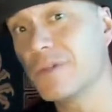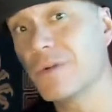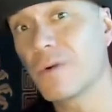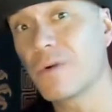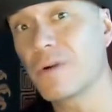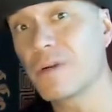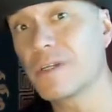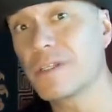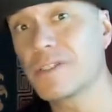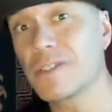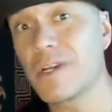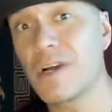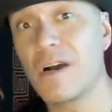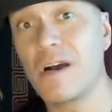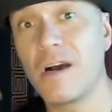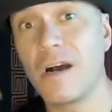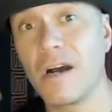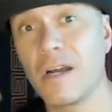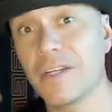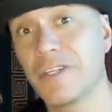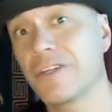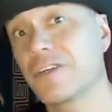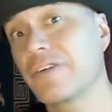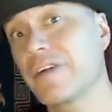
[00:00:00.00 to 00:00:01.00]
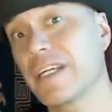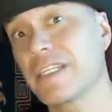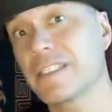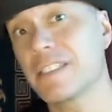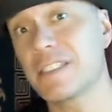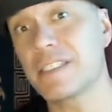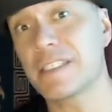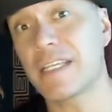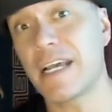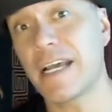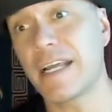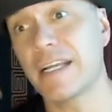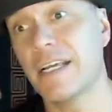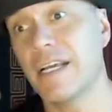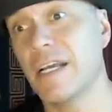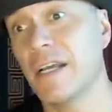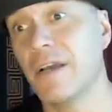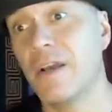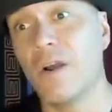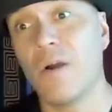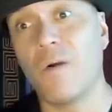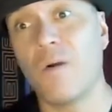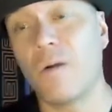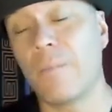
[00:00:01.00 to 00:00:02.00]
yours on your Craigslist ad,
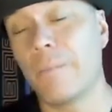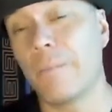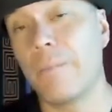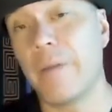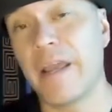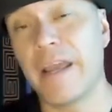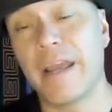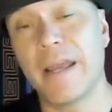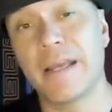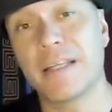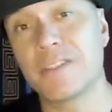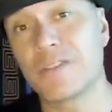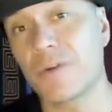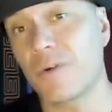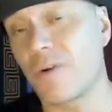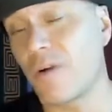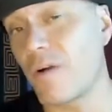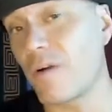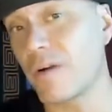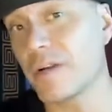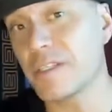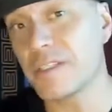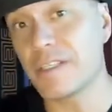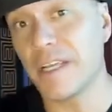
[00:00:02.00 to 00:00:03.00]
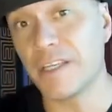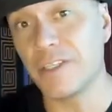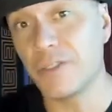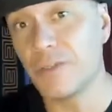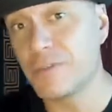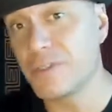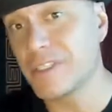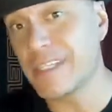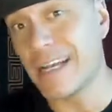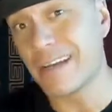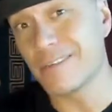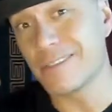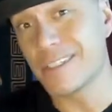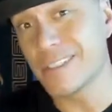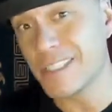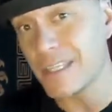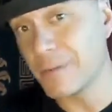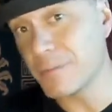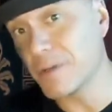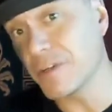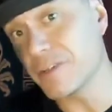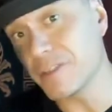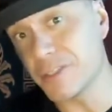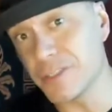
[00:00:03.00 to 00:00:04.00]
or bands or artists that you sound
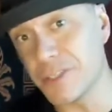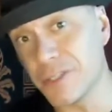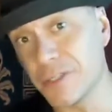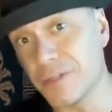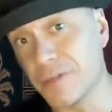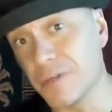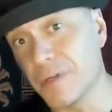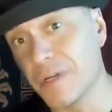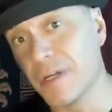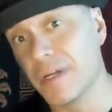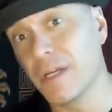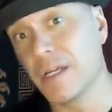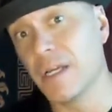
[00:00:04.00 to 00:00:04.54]
similar to?